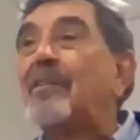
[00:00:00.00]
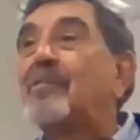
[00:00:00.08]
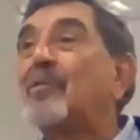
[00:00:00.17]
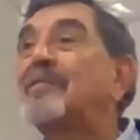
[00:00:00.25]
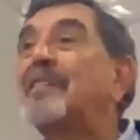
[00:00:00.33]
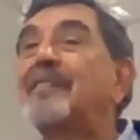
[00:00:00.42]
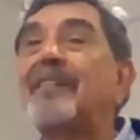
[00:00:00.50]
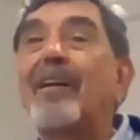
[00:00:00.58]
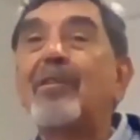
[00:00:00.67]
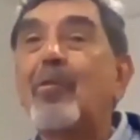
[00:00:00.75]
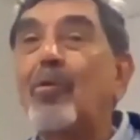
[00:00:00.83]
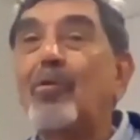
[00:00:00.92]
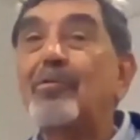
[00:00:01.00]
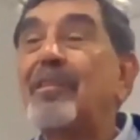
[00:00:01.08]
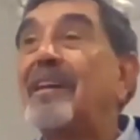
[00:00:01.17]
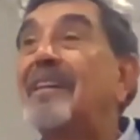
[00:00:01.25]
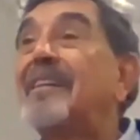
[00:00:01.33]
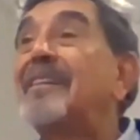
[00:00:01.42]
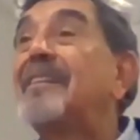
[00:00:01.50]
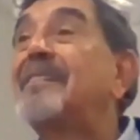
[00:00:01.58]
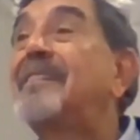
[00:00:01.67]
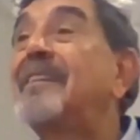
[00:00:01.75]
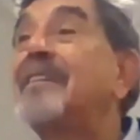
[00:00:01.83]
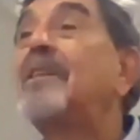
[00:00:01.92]
So these are called
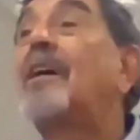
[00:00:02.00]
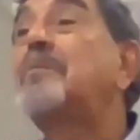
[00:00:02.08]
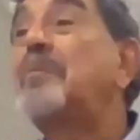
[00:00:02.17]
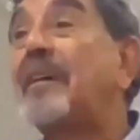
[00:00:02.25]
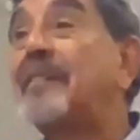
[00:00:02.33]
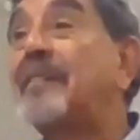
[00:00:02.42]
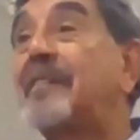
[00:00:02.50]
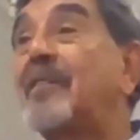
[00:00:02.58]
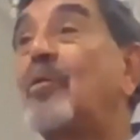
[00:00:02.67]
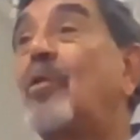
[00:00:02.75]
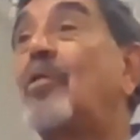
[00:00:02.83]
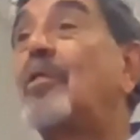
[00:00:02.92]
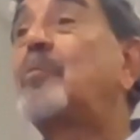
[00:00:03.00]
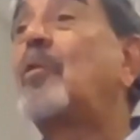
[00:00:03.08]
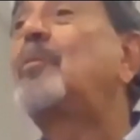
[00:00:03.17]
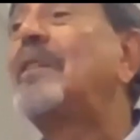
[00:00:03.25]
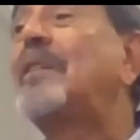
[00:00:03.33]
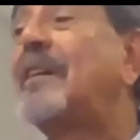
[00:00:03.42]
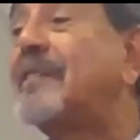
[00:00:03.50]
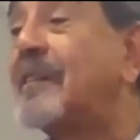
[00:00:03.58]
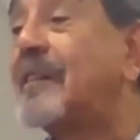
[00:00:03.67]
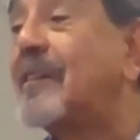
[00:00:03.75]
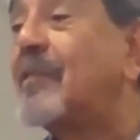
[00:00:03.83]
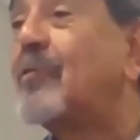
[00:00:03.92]
the non-basic or population